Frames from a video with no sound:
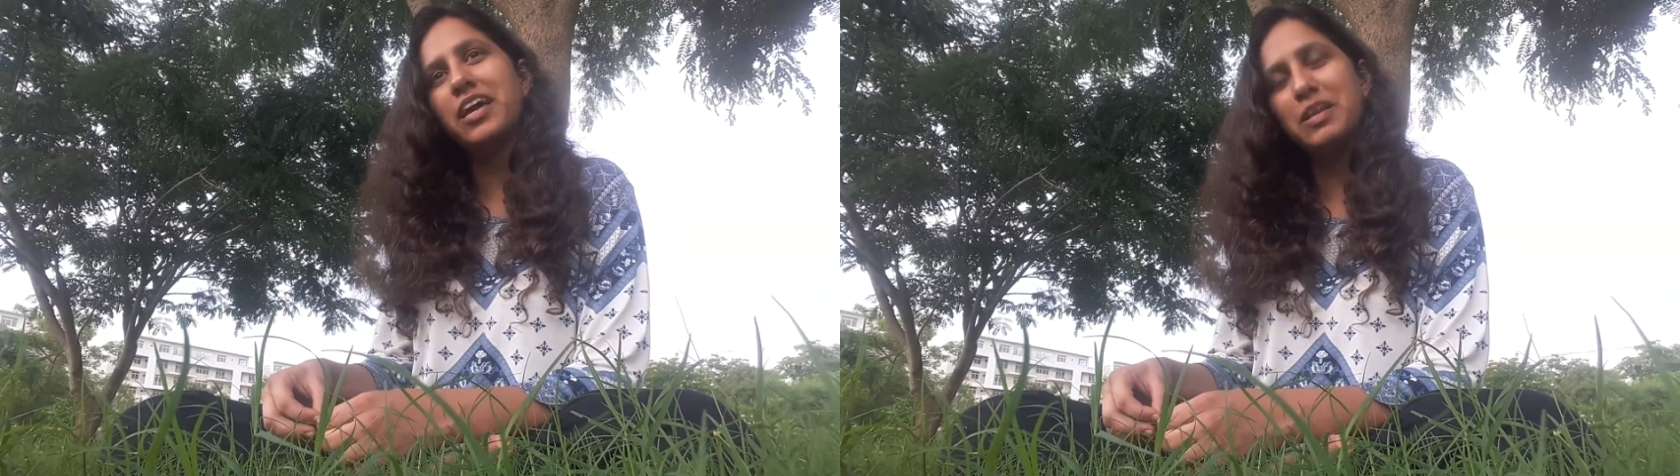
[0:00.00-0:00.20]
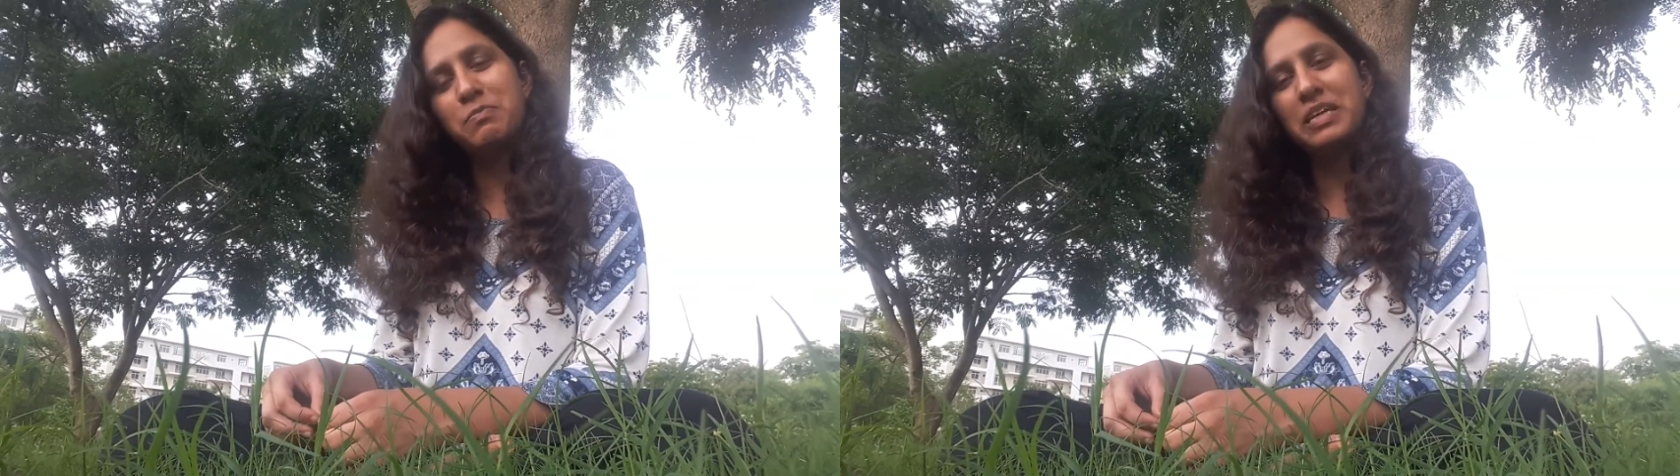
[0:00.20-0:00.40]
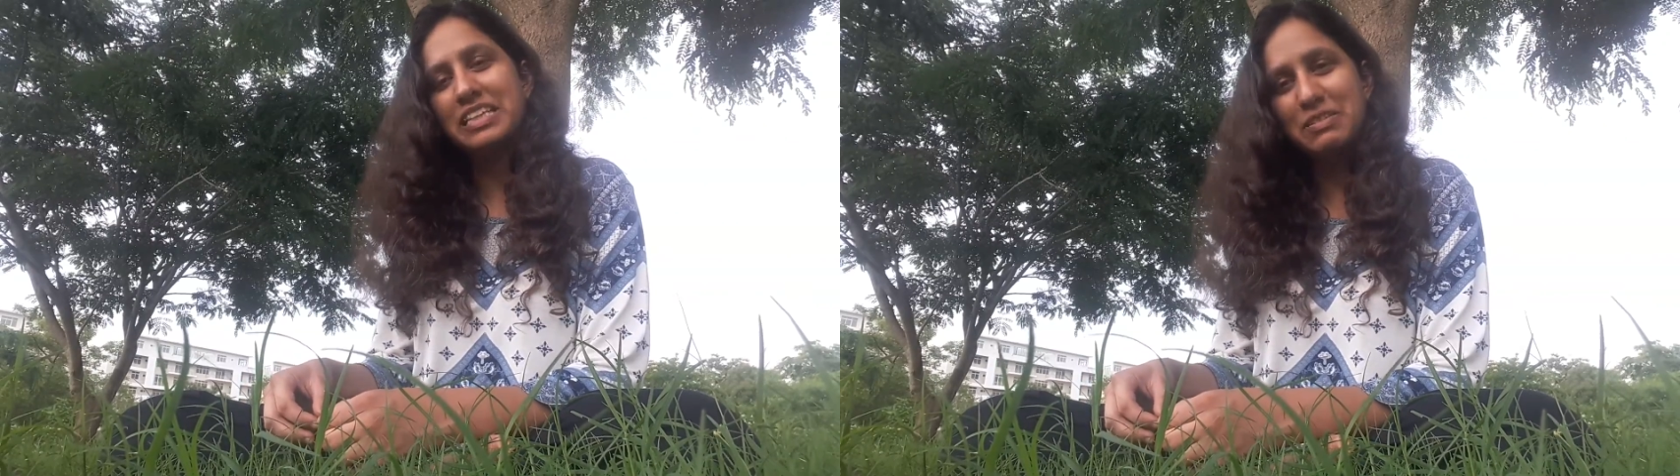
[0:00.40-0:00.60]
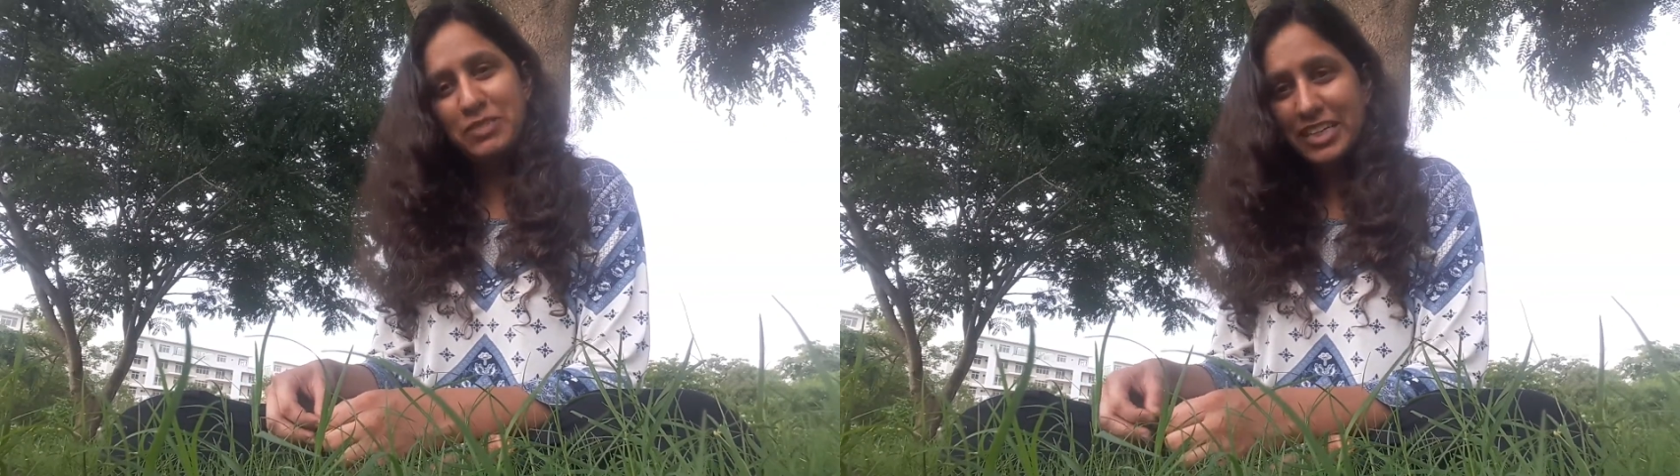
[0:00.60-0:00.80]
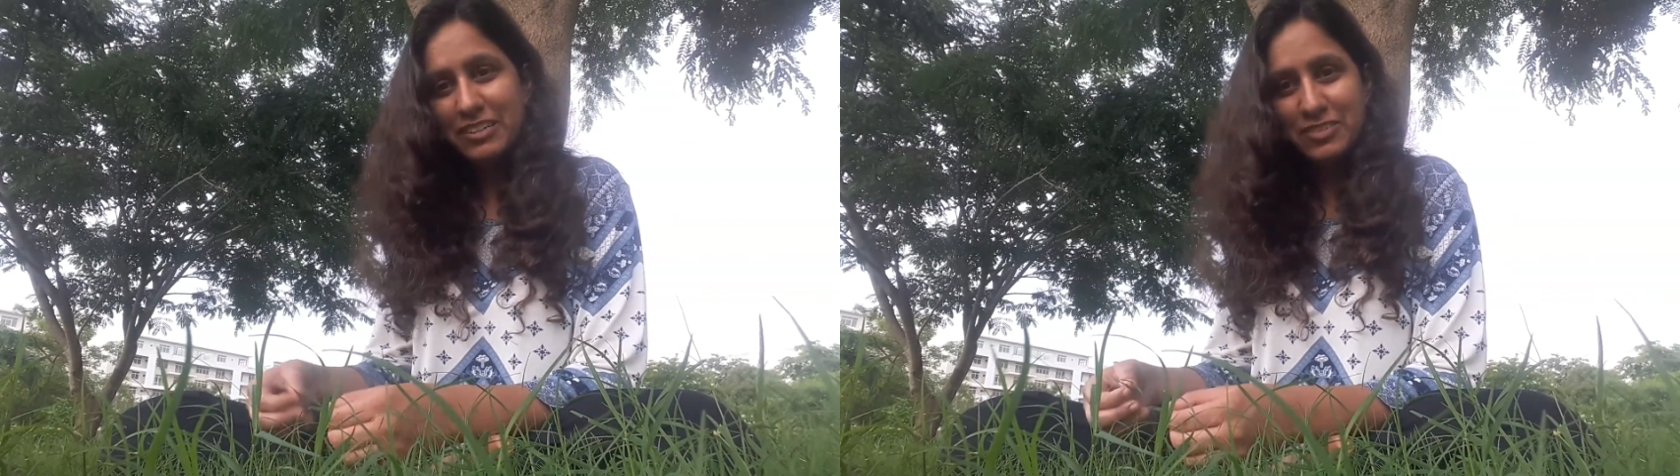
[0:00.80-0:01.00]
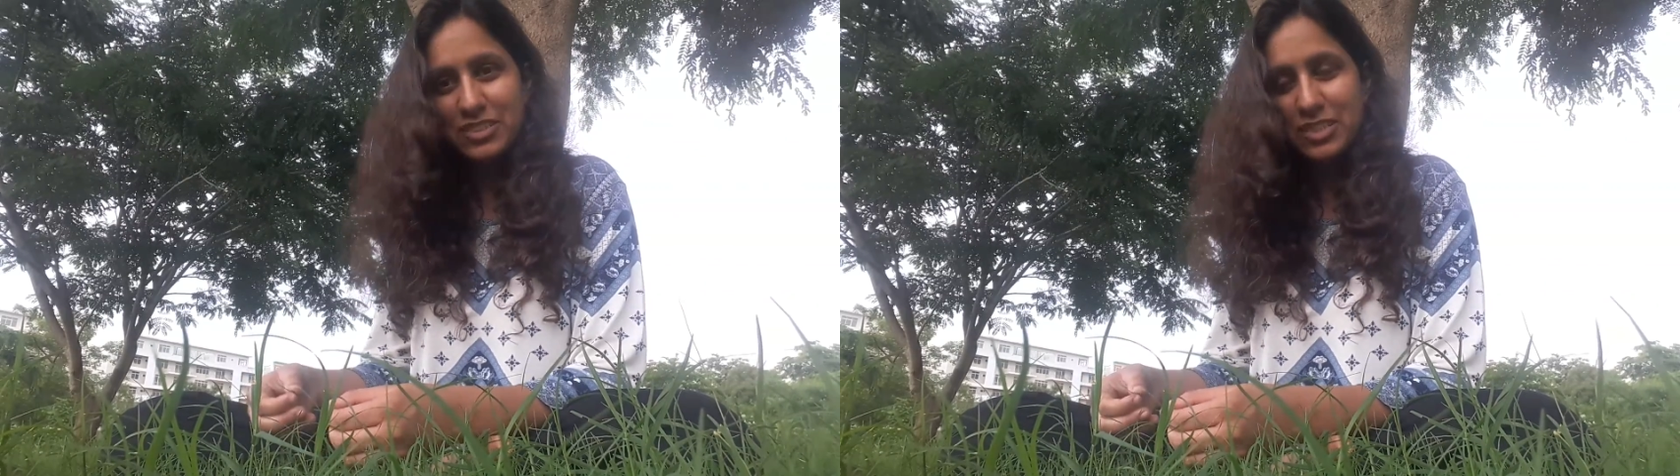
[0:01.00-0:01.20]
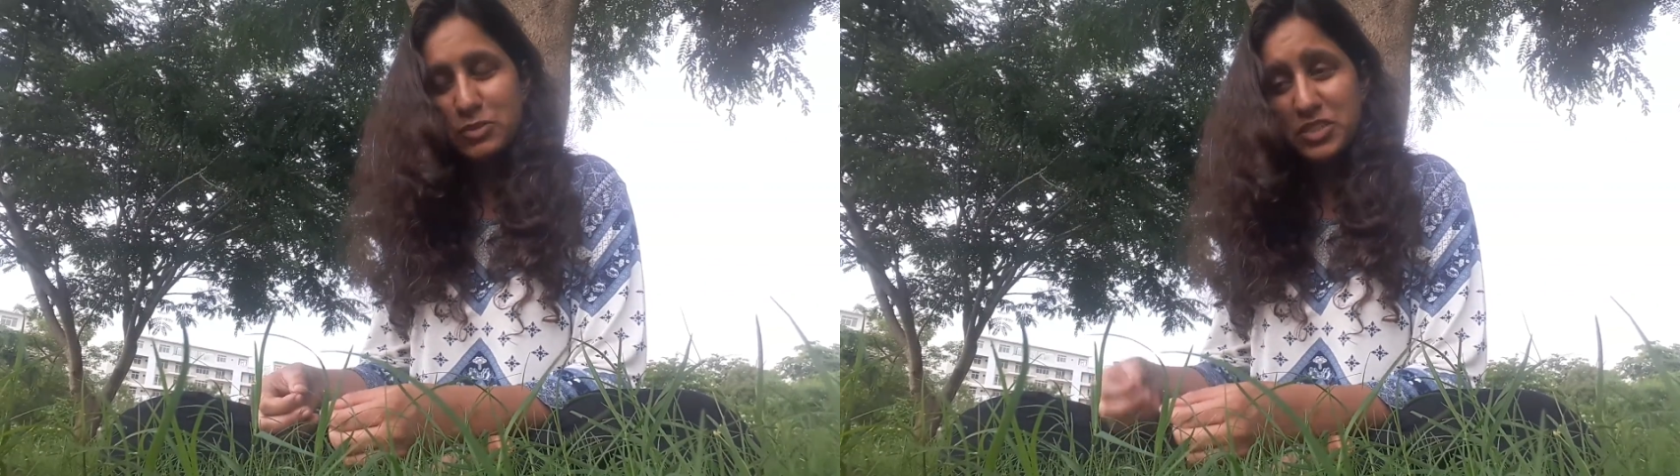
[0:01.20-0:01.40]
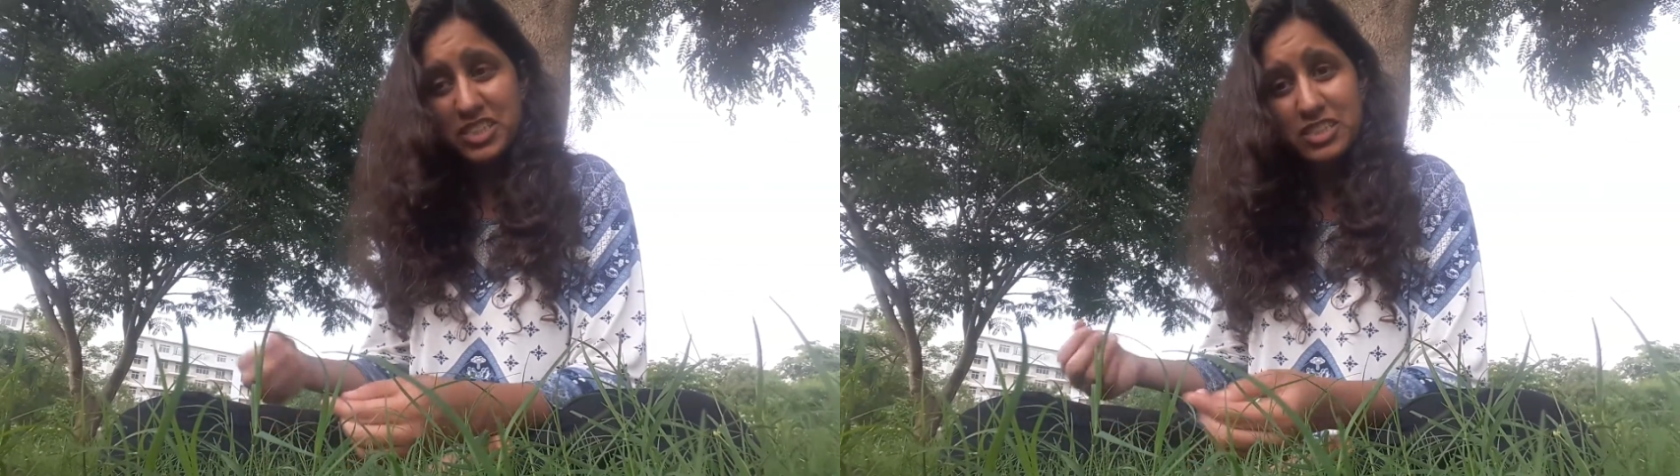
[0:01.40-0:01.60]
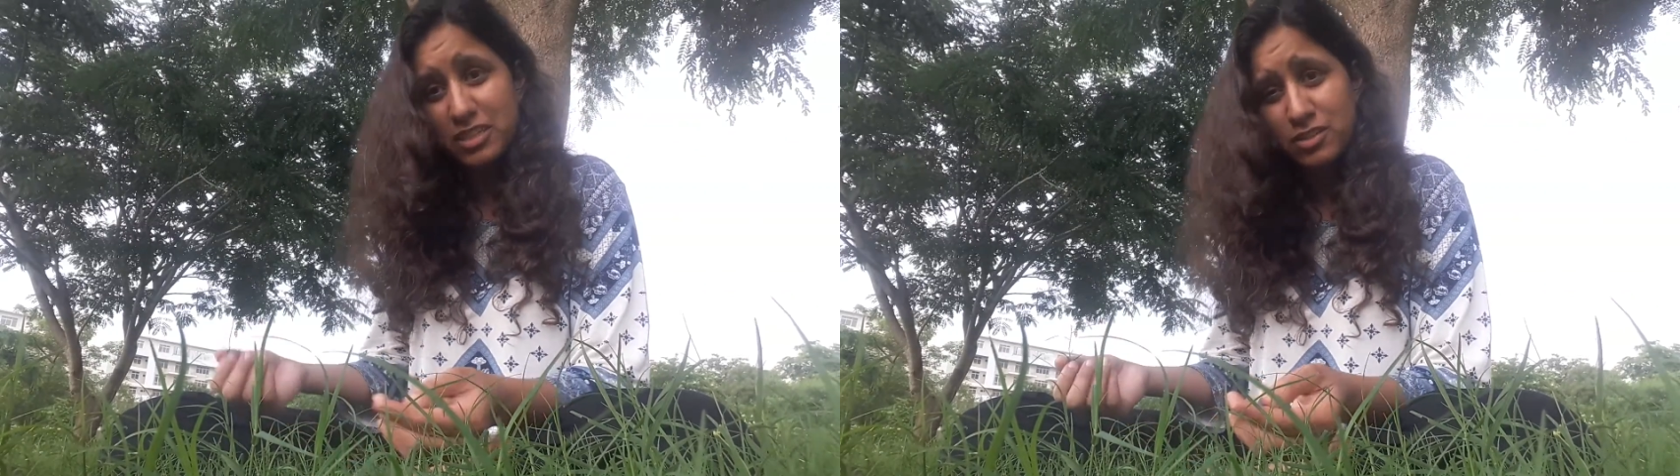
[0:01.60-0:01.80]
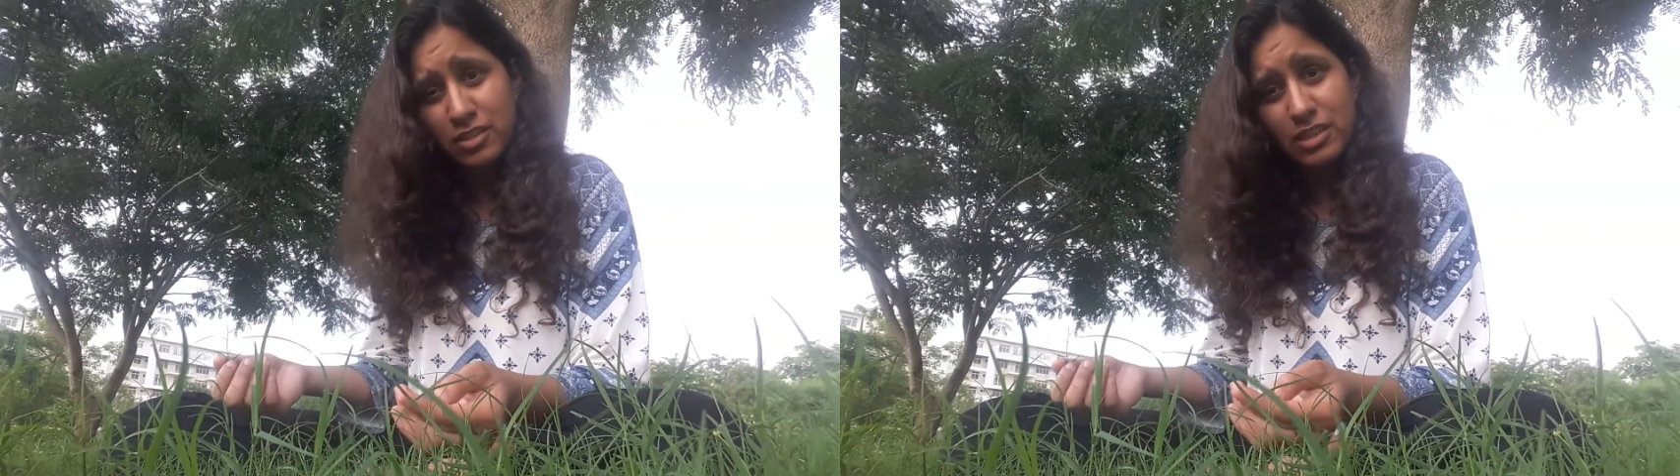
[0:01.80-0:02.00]
helping themselves, which is
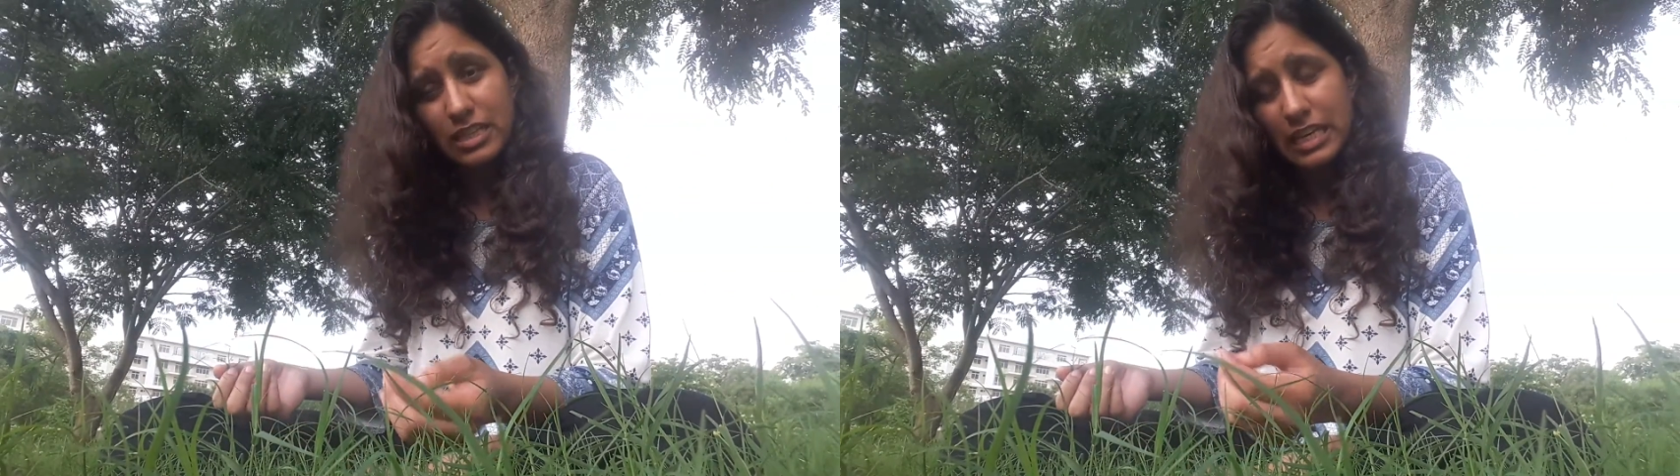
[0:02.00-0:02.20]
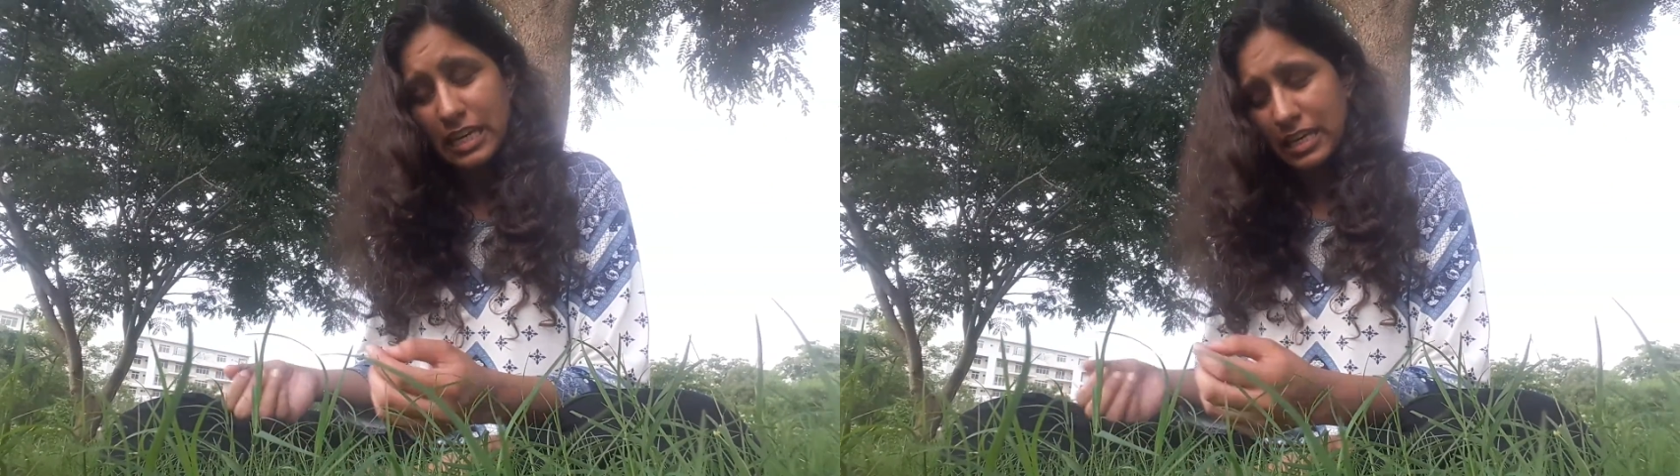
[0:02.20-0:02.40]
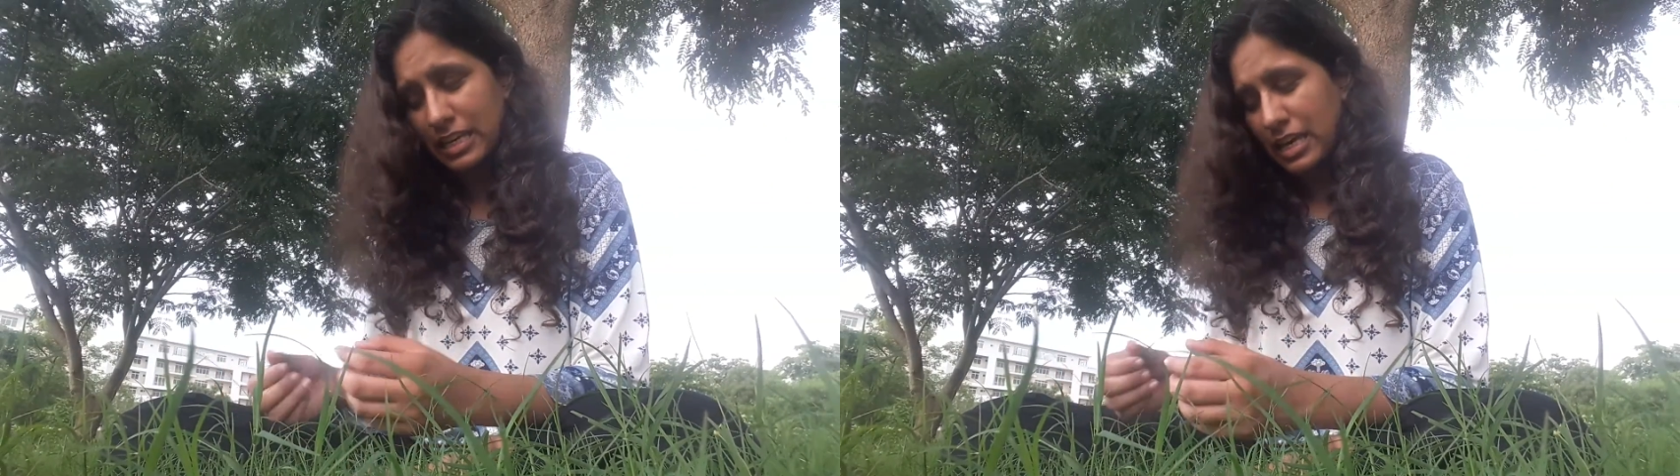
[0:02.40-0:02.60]
a good thing.